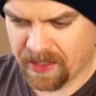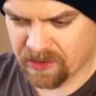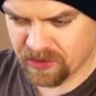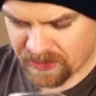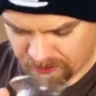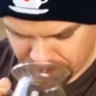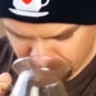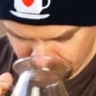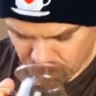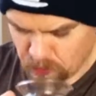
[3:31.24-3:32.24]
I actually get,
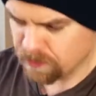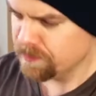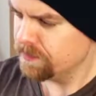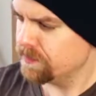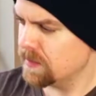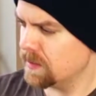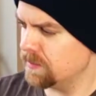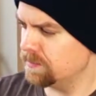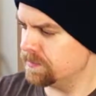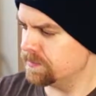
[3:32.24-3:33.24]

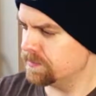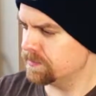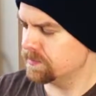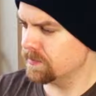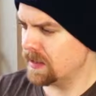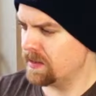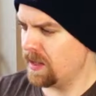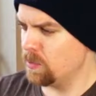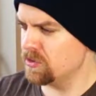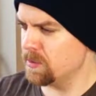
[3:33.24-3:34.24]
that
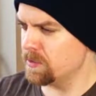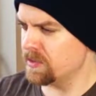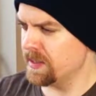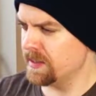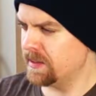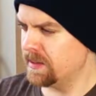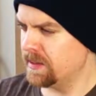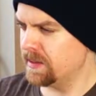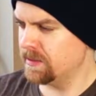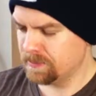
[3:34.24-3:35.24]
was almost like
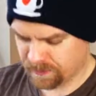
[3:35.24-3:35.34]
a